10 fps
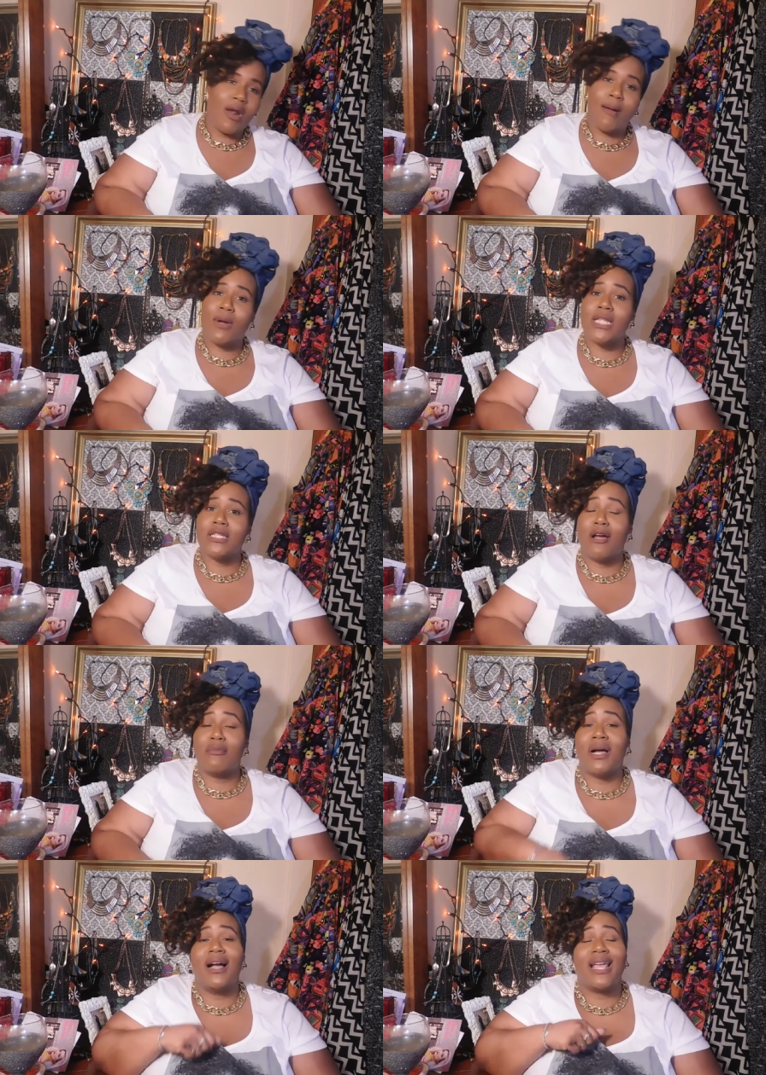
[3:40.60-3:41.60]
I'm going to talk
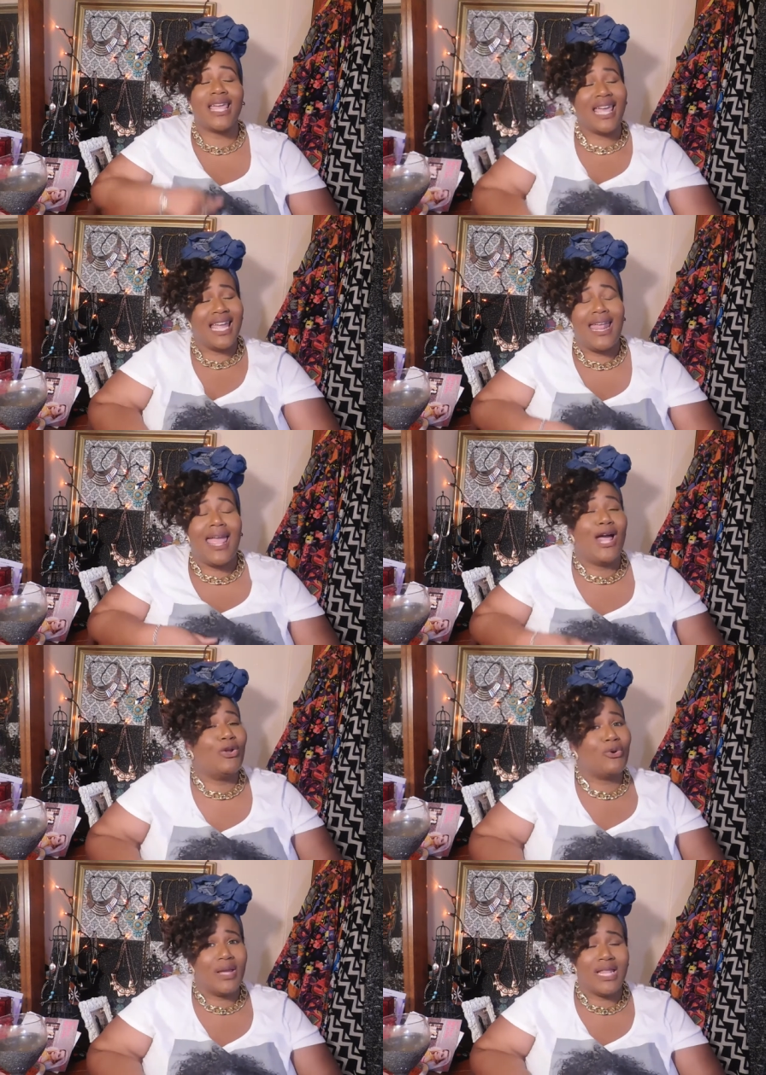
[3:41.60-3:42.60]
about, again,
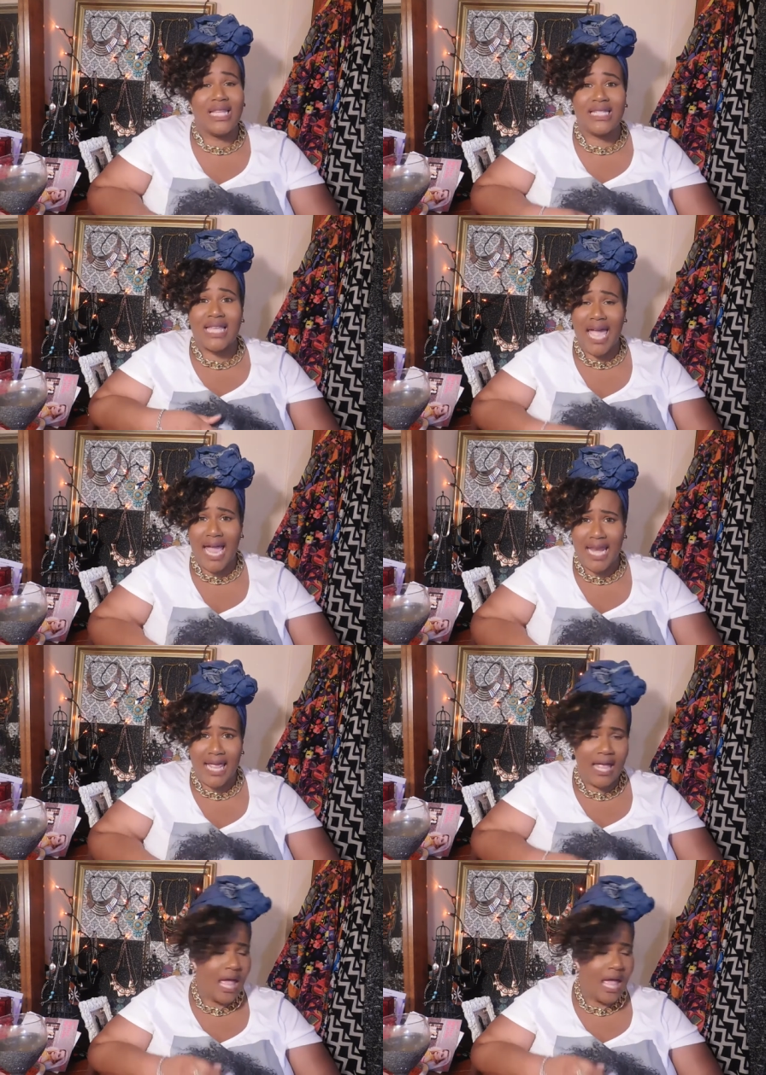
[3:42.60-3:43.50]
Eloquii. These Kady,